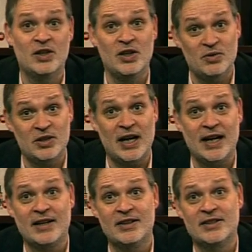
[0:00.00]
new
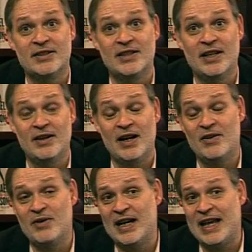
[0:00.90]
titles that
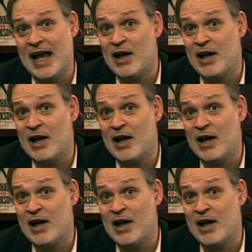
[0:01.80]
are really